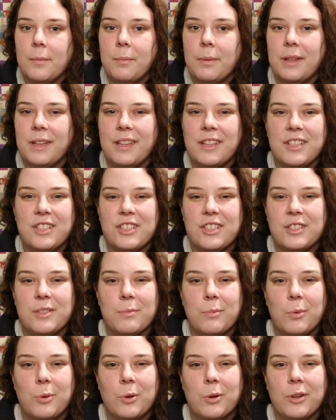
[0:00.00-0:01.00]
but then that's just
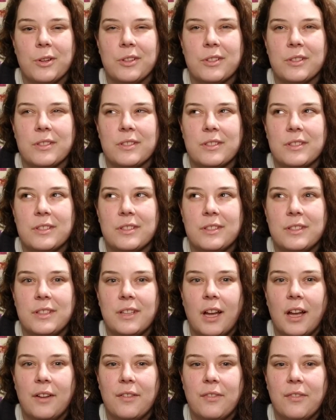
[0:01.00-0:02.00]
more
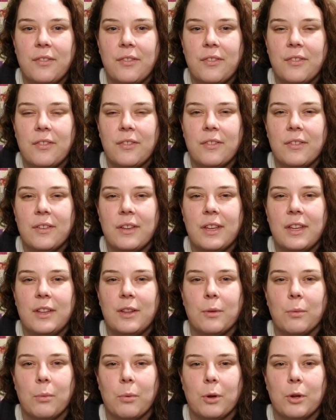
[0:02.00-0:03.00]
stuff in
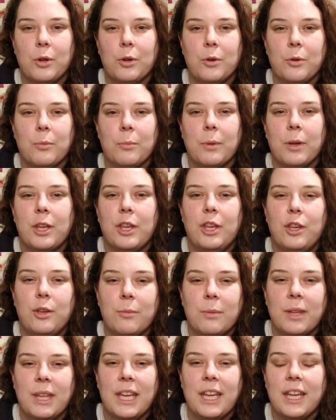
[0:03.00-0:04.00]
the room
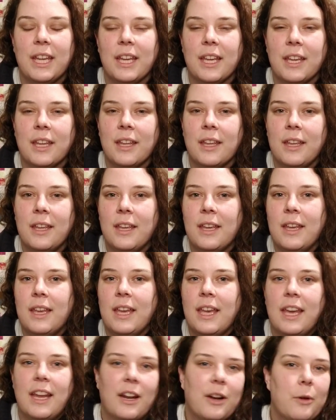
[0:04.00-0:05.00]
accumulating
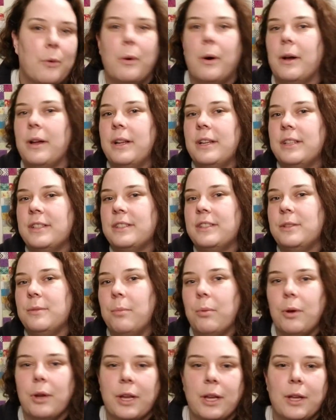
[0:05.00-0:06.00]
and I don't want to
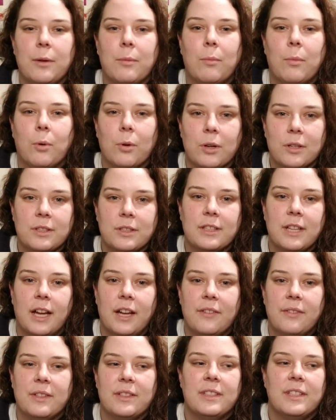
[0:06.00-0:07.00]
bring in more
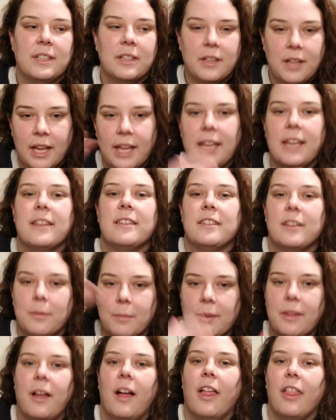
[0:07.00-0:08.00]
stuff until I get some
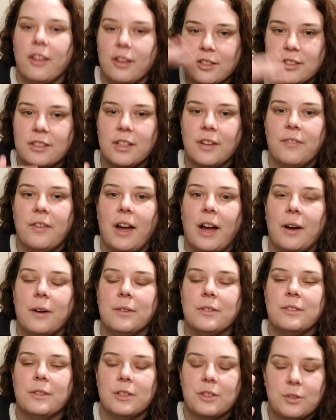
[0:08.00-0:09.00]
of the other stuff out.
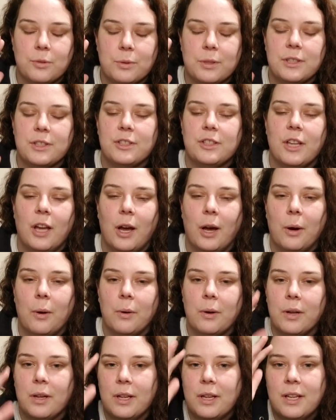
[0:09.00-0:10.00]
So I just want to sew.
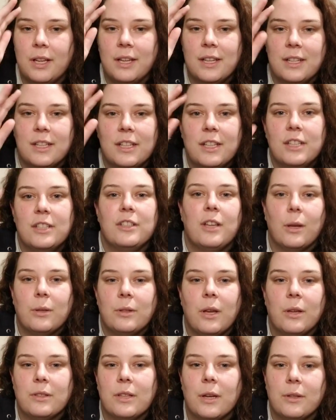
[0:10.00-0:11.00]
Sew, sew, sew, sew,
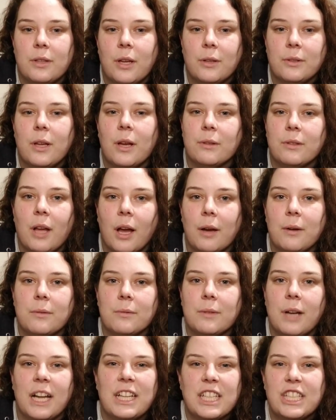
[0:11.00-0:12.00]
sew,
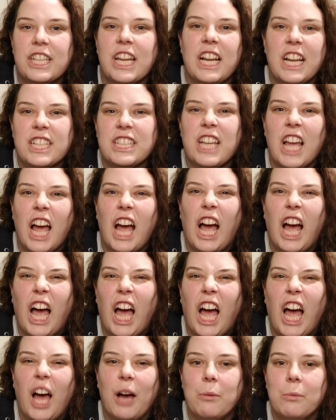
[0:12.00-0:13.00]
sew. I just
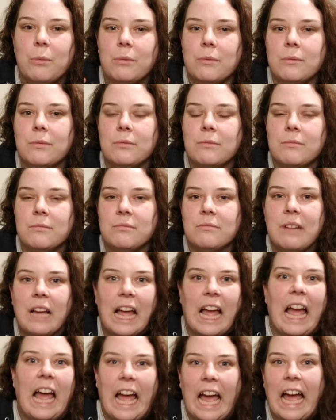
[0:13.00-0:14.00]
need
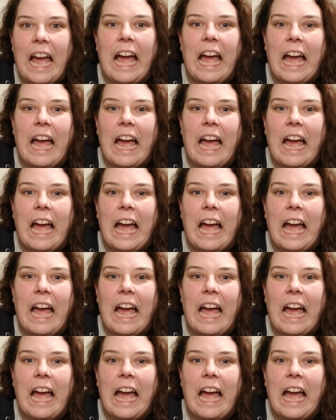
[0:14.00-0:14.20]
to